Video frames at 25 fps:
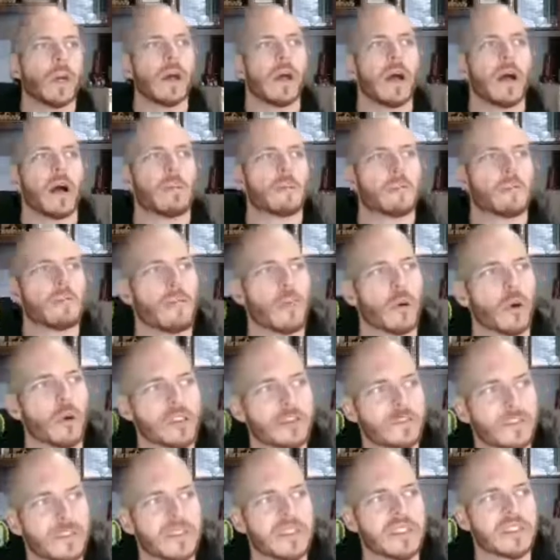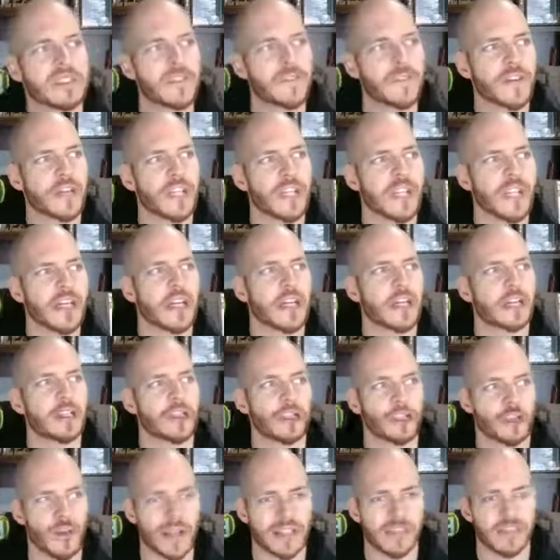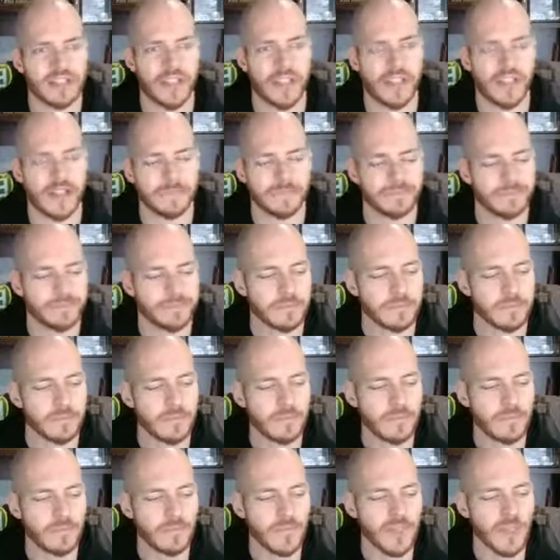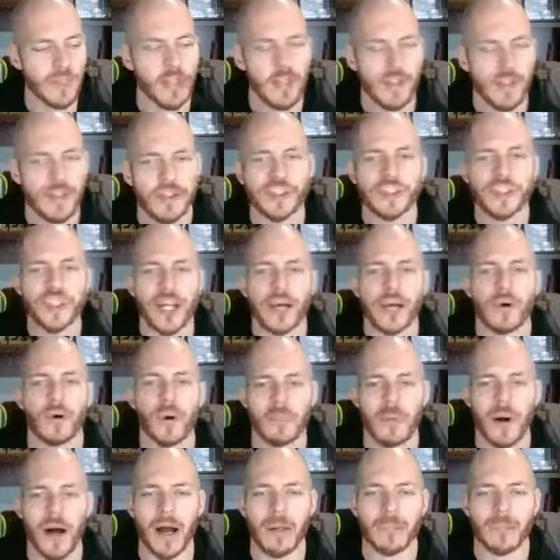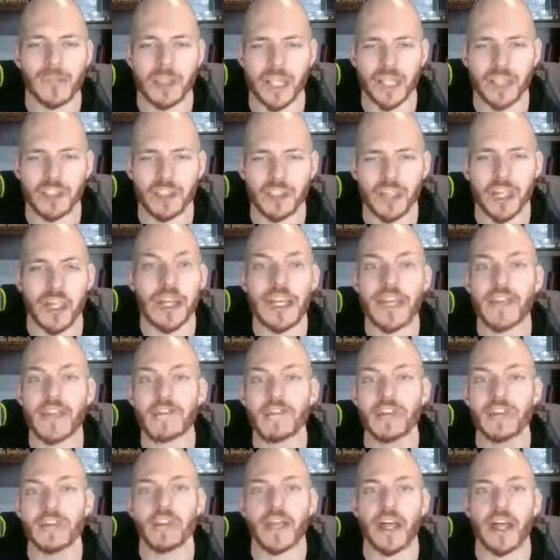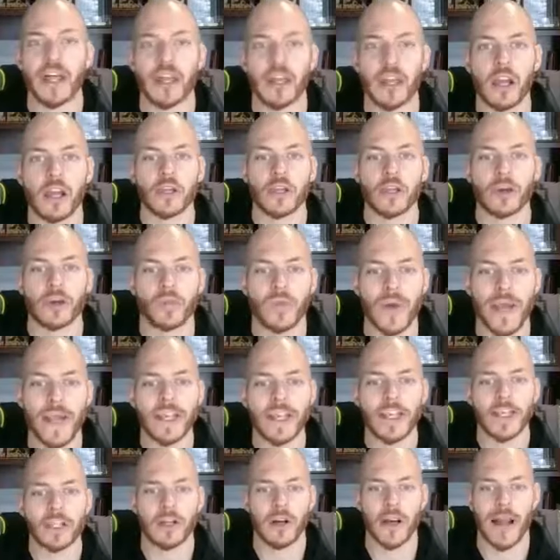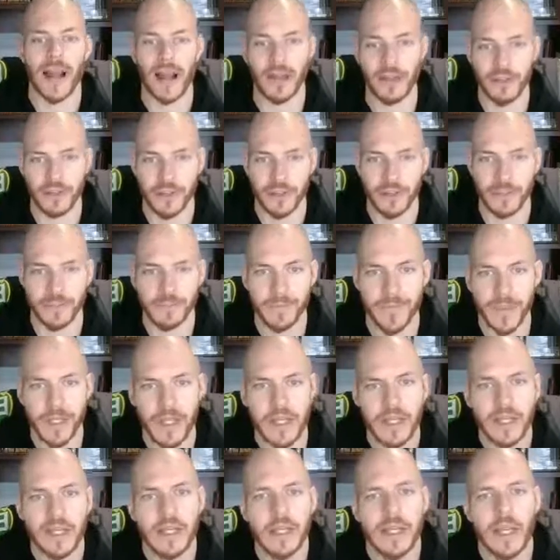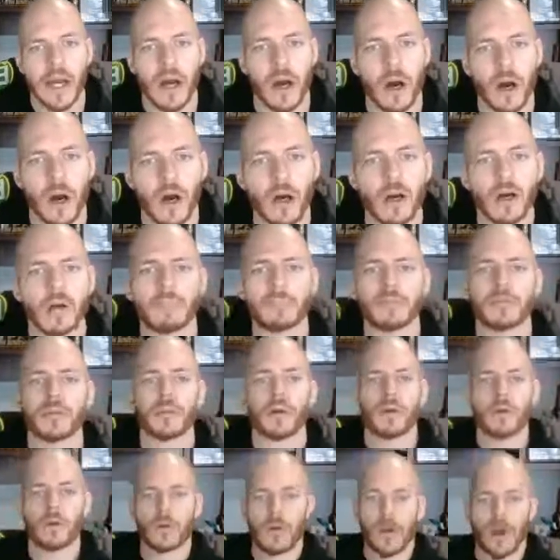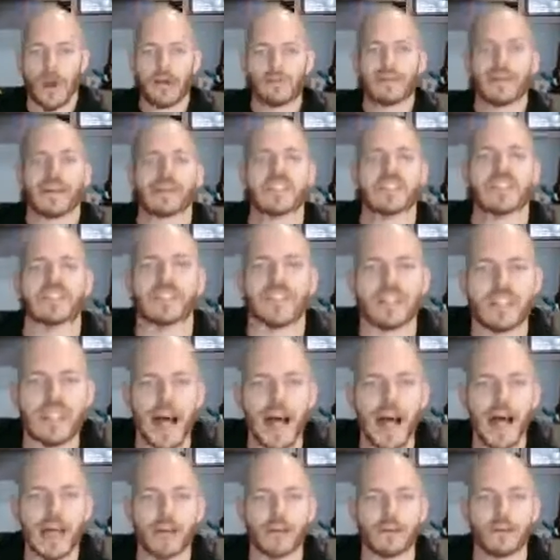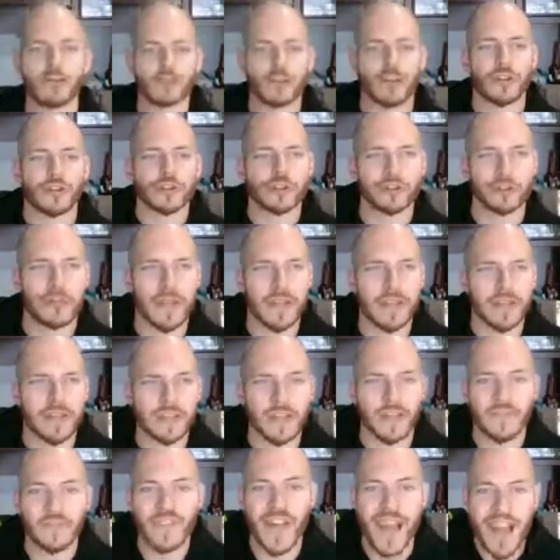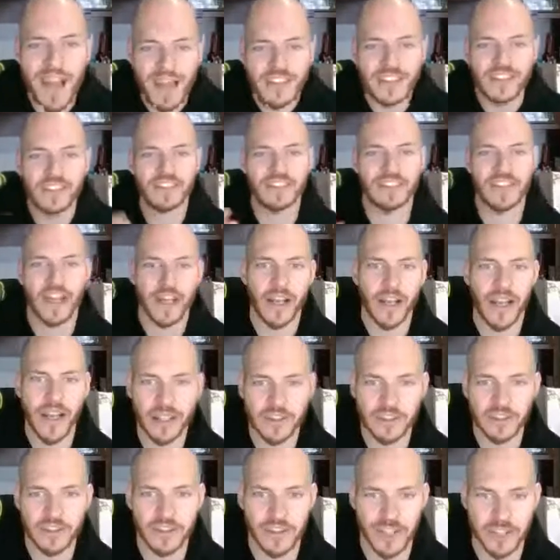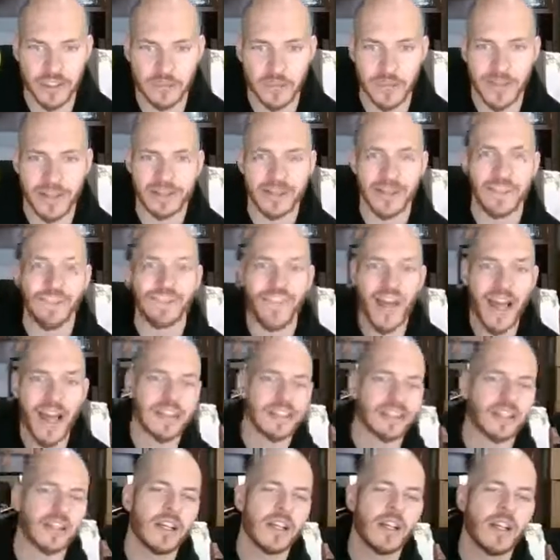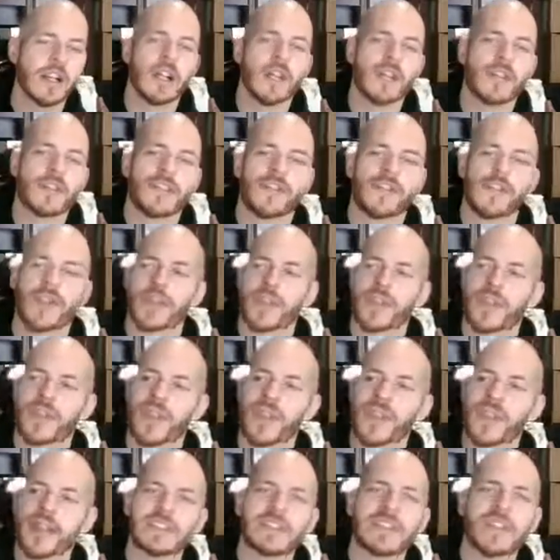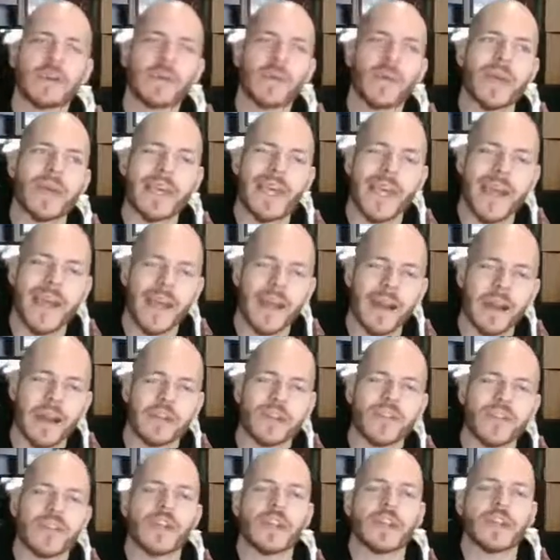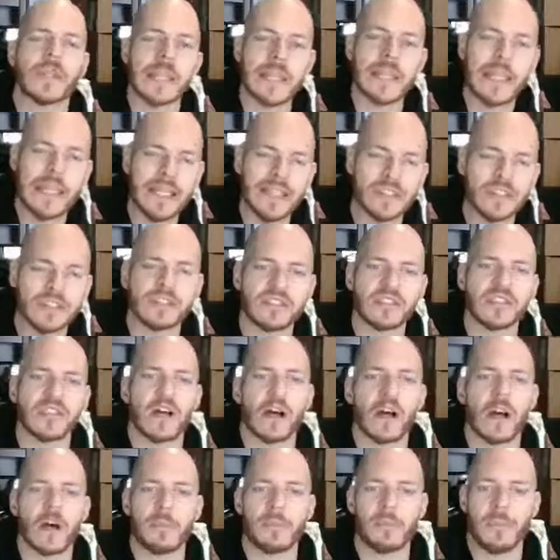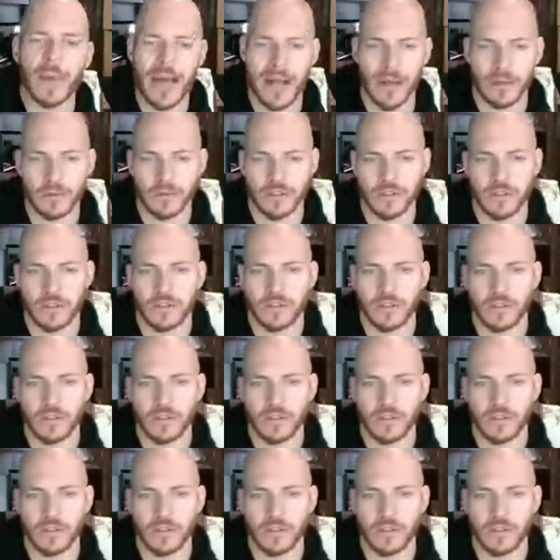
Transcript: I'm more specifically addressing the general population and even like your regular athlete. Our program is not nutrition-based. In fact, it's not exercise-based. In fact, the things that we care the least about